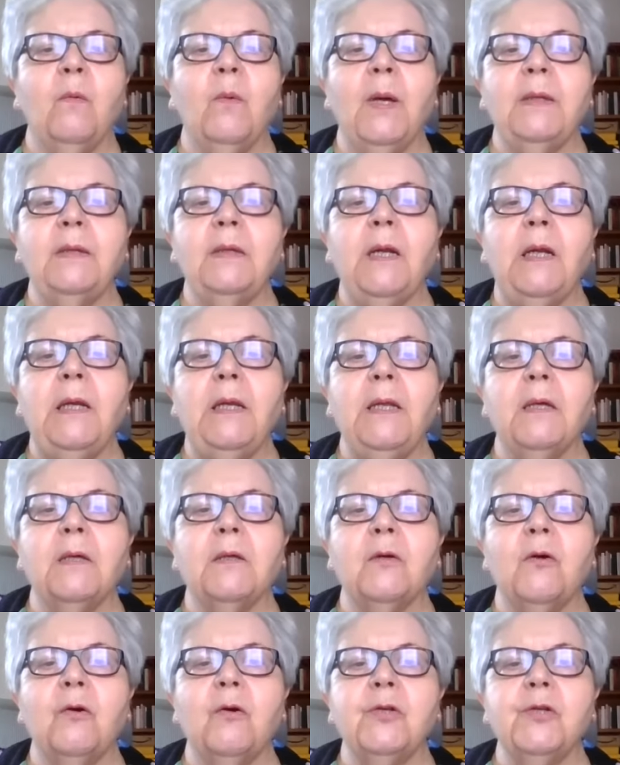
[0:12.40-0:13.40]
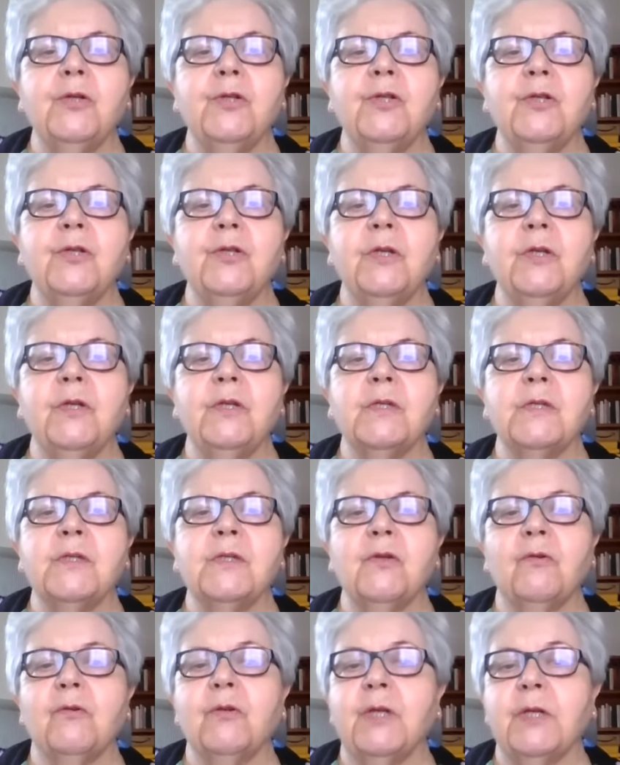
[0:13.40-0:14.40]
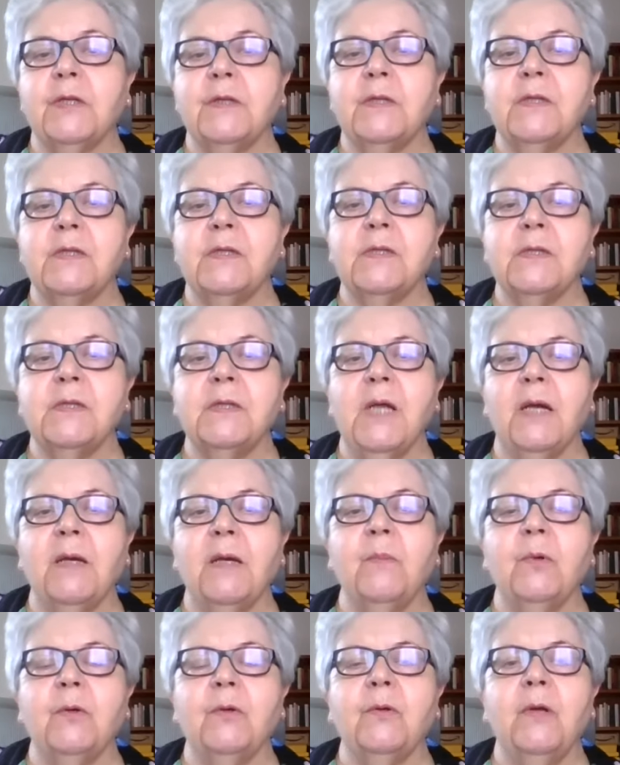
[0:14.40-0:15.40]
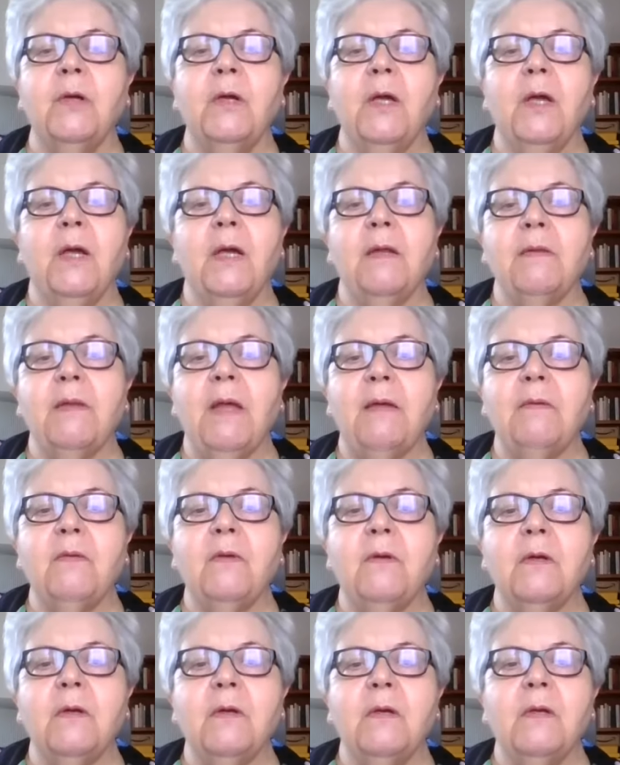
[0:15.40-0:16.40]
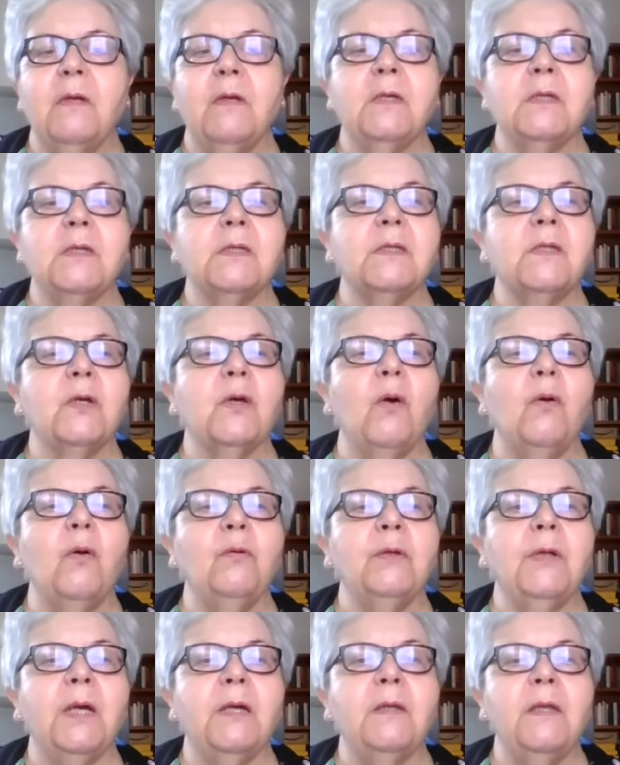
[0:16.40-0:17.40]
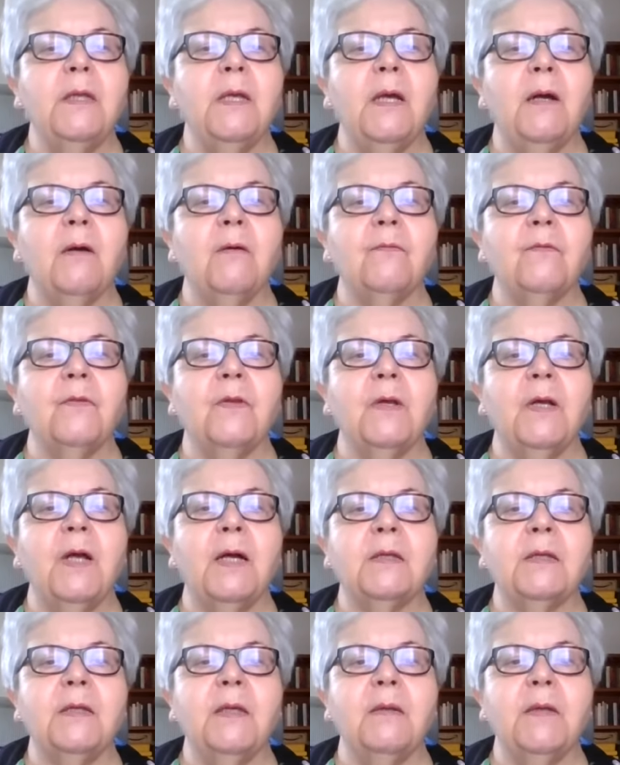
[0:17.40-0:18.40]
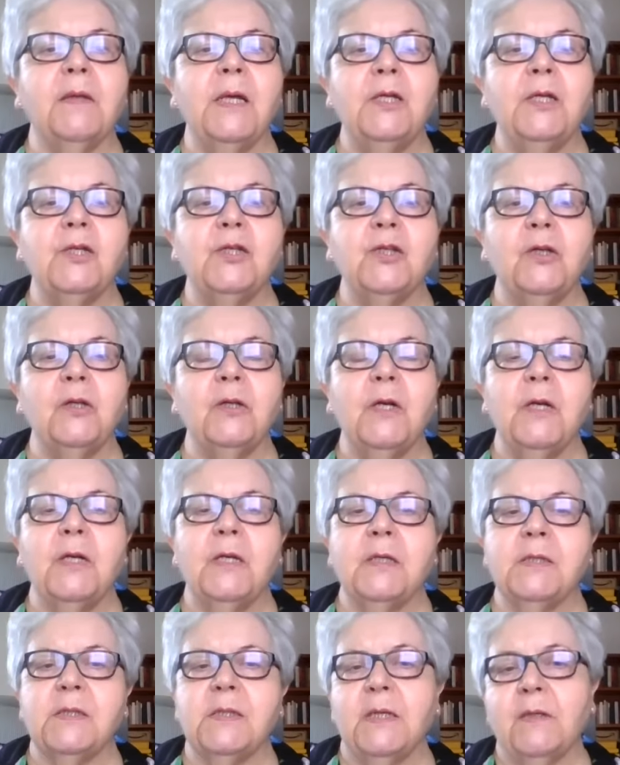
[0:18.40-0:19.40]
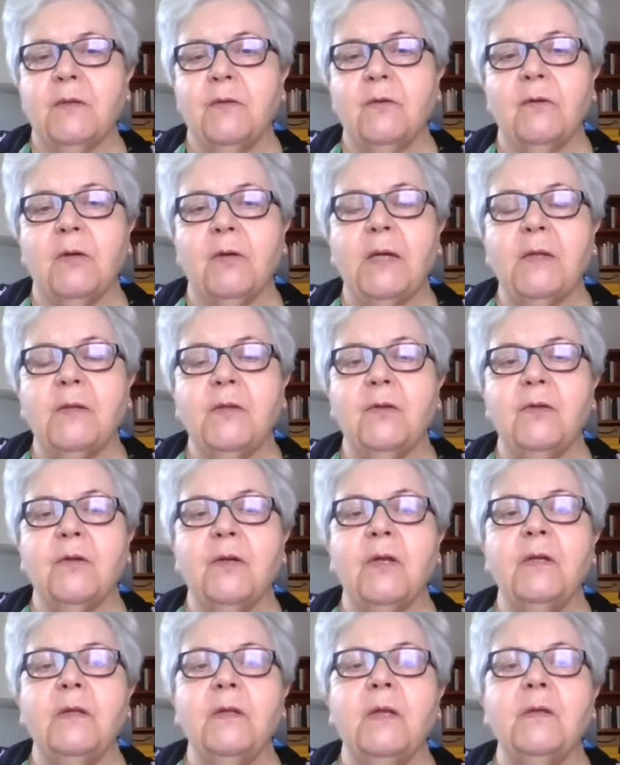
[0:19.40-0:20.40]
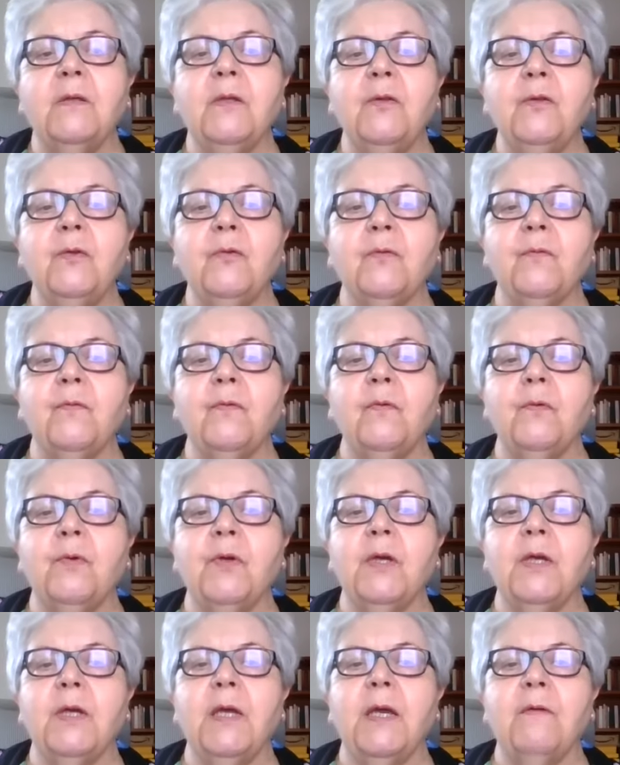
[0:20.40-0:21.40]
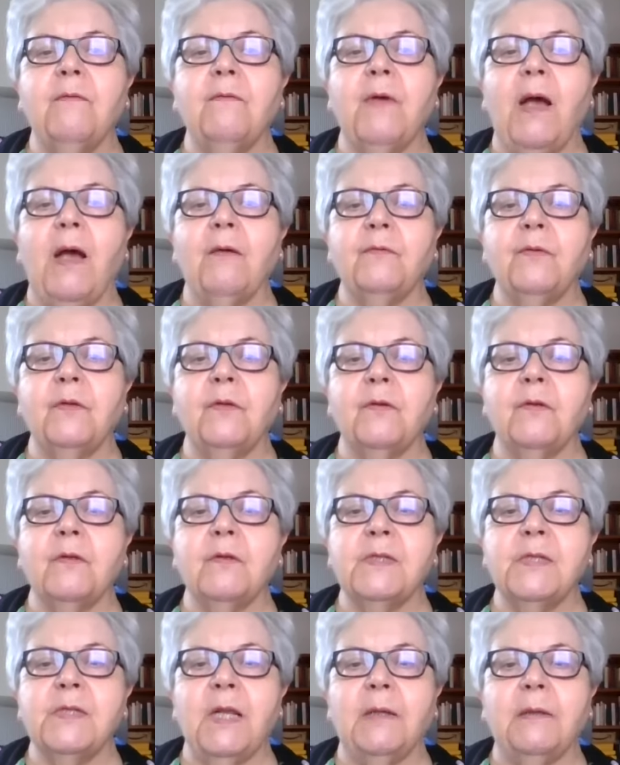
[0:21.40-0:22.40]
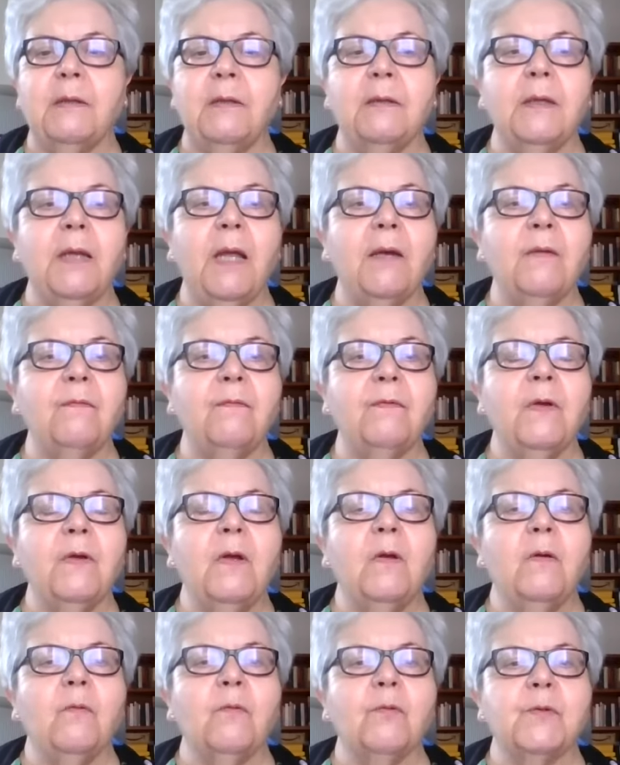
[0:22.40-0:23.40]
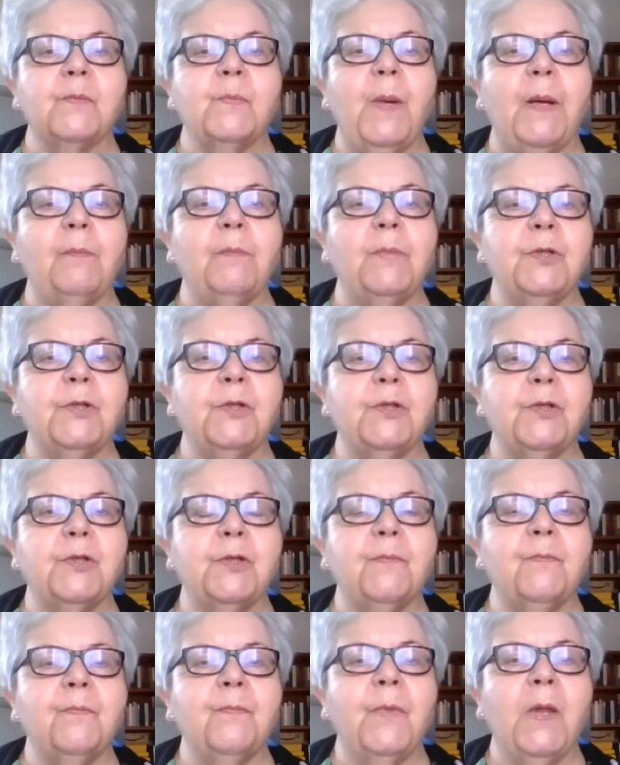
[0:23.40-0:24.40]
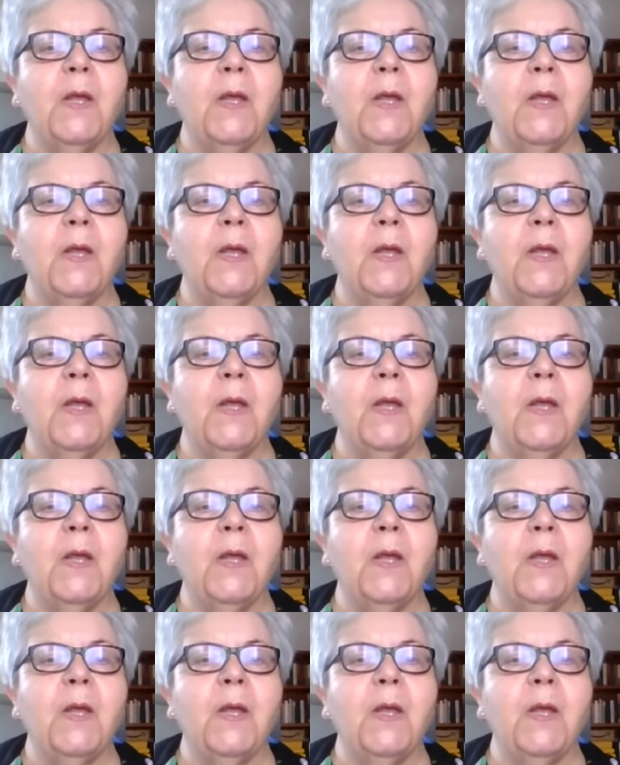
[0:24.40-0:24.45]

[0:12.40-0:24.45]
One clear origin is Socrates' daemon. Another is the old idea of the guardian angel, said the writer in an interview he gave after The Subtle Knife was published.